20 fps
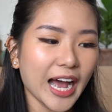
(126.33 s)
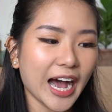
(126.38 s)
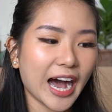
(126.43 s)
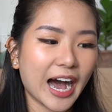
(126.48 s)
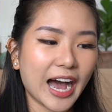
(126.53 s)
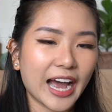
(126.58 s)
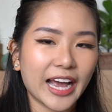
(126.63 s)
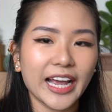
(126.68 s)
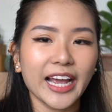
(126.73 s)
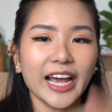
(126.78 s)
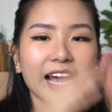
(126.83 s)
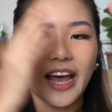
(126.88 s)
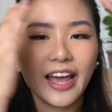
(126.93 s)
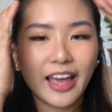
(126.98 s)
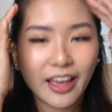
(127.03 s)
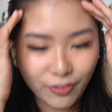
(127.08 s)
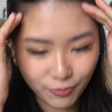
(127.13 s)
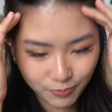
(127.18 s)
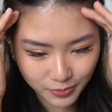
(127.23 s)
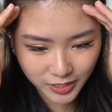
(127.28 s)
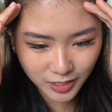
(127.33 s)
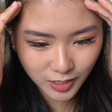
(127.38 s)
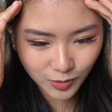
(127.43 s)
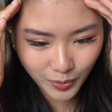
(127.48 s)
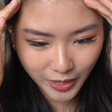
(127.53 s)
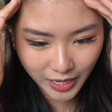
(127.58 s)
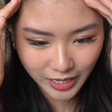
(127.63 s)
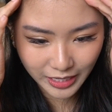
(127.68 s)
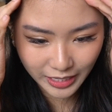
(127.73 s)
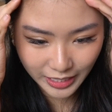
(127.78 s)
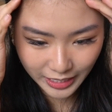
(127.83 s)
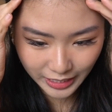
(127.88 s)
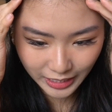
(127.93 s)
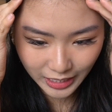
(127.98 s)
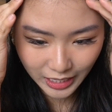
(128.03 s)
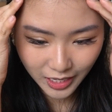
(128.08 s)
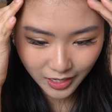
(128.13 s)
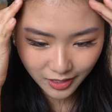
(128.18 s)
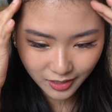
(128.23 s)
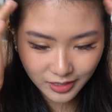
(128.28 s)
I have been spending
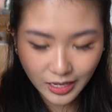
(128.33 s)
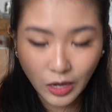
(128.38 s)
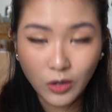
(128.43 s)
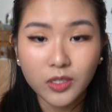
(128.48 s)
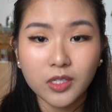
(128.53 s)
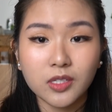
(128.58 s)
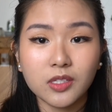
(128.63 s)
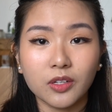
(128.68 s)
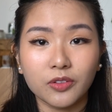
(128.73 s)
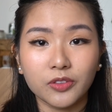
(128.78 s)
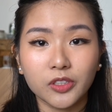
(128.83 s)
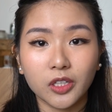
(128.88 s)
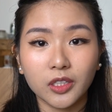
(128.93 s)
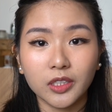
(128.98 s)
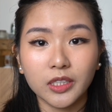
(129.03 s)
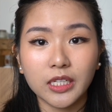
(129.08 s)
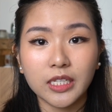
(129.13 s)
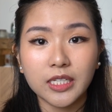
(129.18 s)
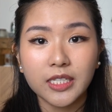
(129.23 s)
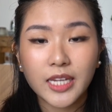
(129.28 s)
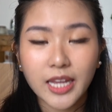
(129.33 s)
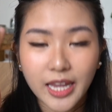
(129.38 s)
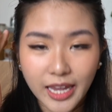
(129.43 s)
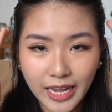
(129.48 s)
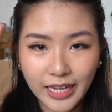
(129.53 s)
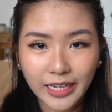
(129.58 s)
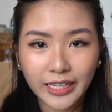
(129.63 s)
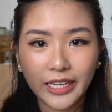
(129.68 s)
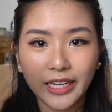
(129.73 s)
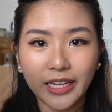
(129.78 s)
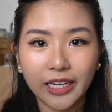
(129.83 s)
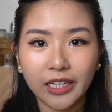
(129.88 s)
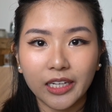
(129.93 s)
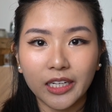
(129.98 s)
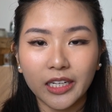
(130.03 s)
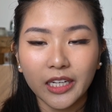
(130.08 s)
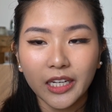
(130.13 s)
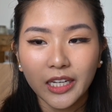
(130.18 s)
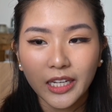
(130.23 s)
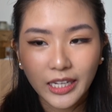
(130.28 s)
thousands of dollars at
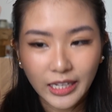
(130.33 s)
IKEA.